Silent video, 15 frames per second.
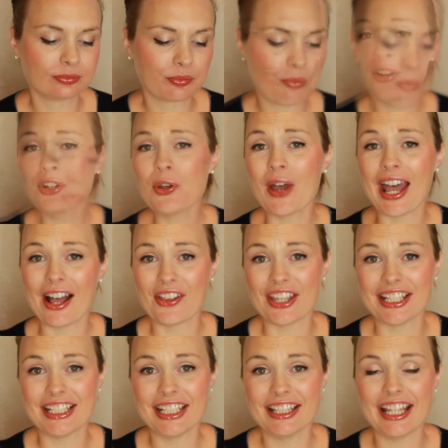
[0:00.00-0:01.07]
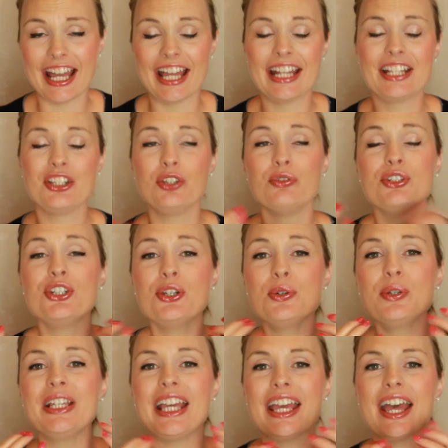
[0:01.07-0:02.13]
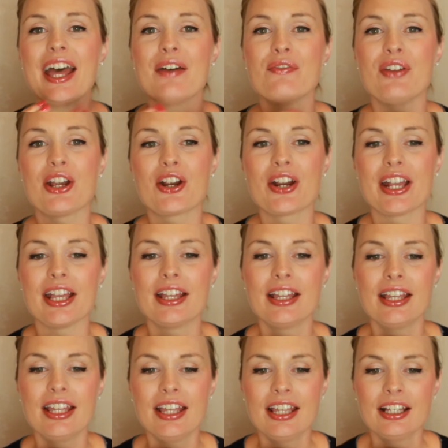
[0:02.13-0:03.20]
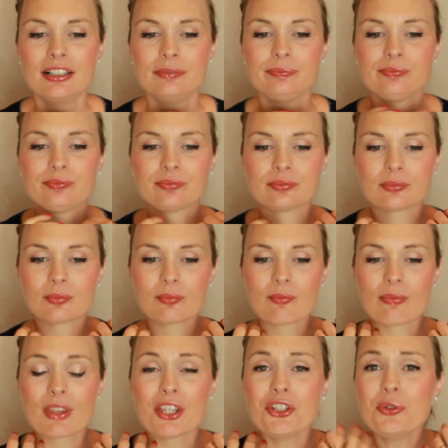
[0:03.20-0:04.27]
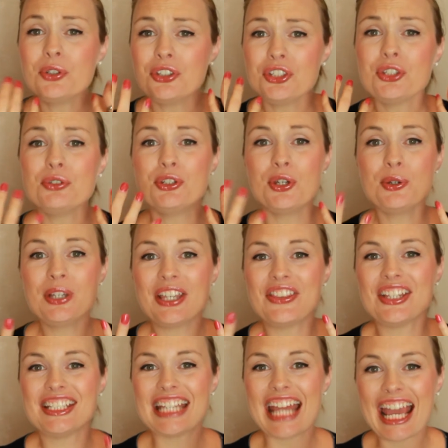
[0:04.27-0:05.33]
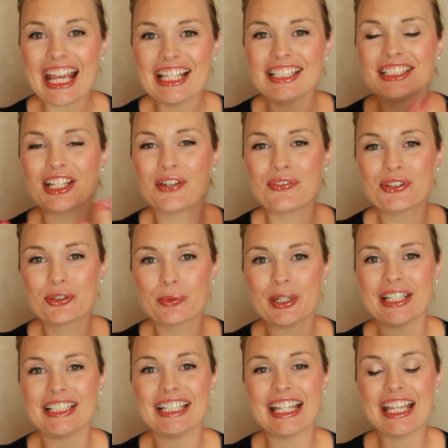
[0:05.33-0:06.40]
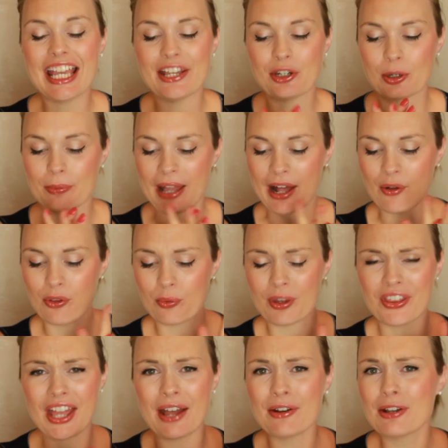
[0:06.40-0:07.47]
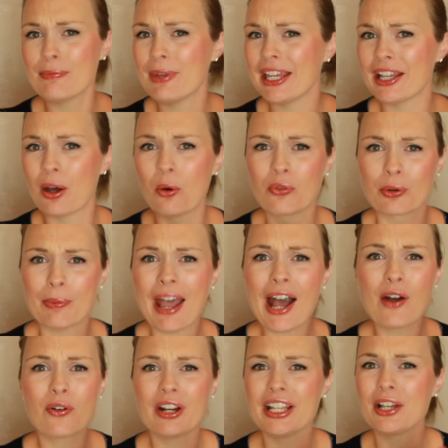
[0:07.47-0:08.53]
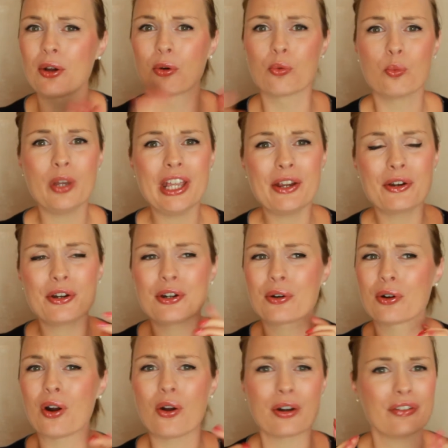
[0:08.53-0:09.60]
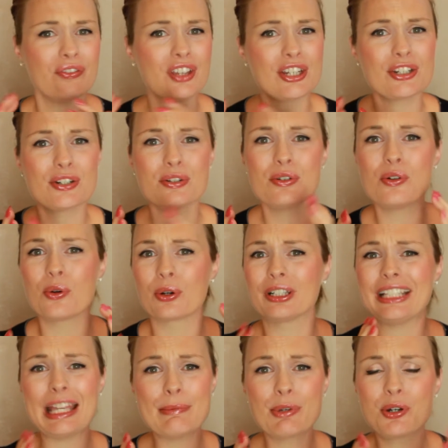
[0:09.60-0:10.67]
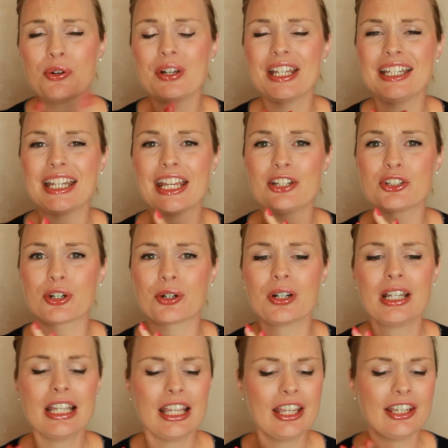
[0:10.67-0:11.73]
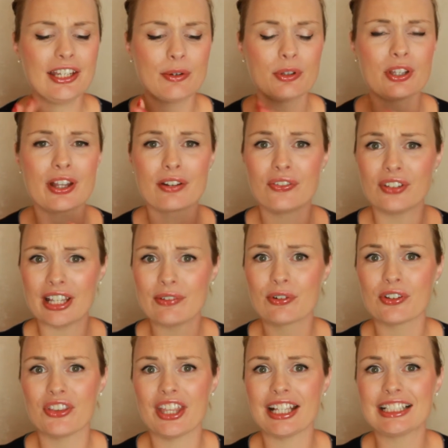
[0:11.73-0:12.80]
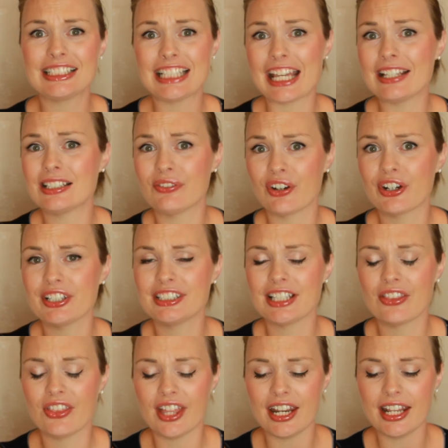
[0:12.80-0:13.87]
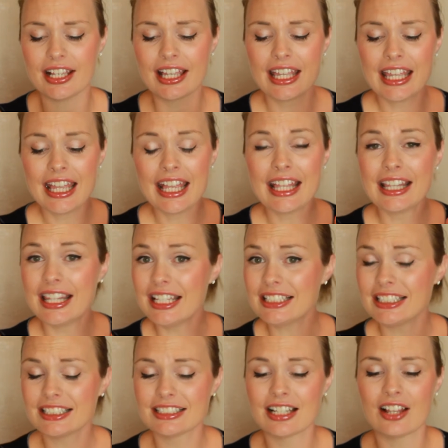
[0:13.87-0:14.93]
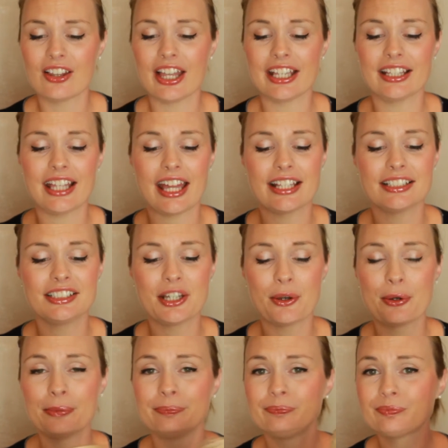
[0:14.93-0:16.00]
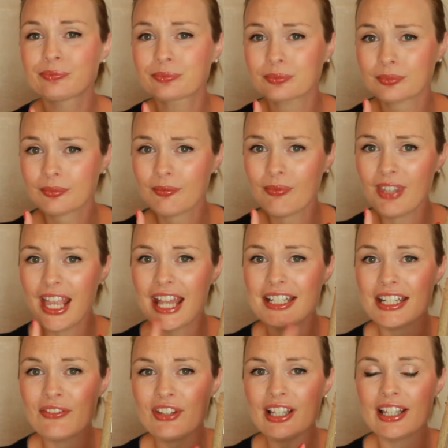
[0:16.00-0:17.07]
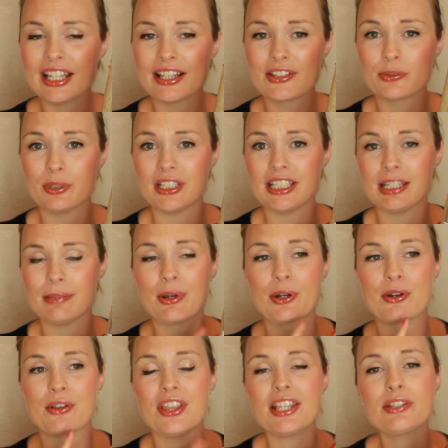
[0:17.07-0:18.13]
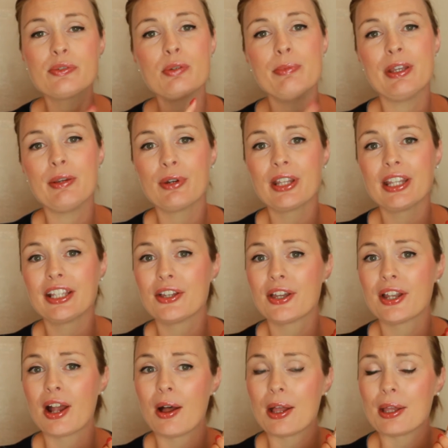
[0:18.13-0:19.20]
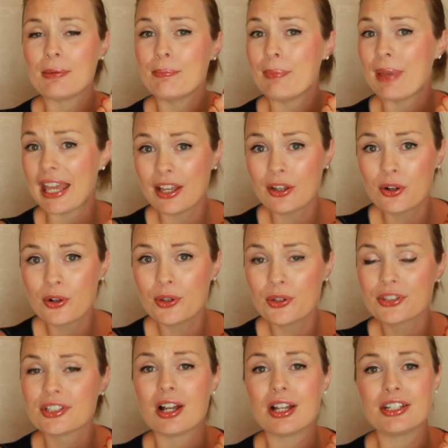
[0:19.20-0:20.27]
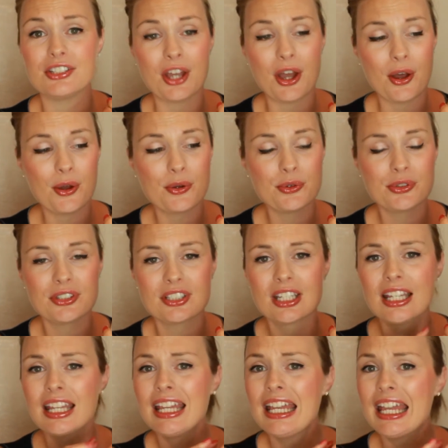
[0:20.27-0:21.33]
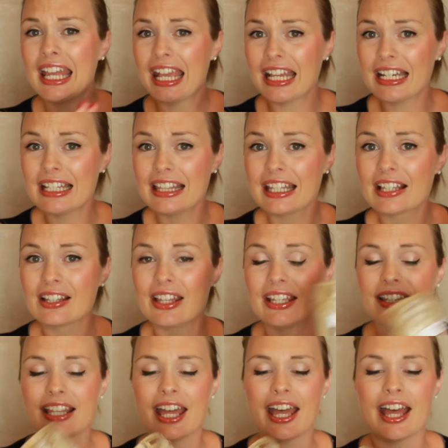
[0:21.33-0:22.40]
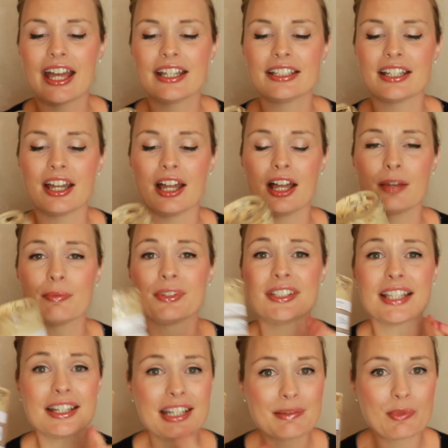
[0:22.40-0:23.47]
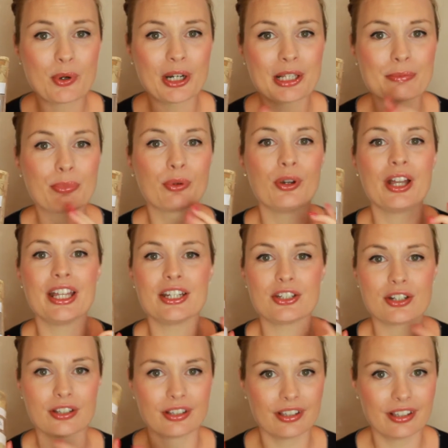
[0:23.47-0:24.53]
I don't know how they did that. You do get a very, you do get the taste of sweet tea in your mouth without it being overpowering or weird or artificial or chemical in nature. You know, a lot of flavored things taste very synthetic. This is not like that. So I definitely like the sweet tea butter. This would be really good on bagels, on toast, anything like that. Sunday morning brunch,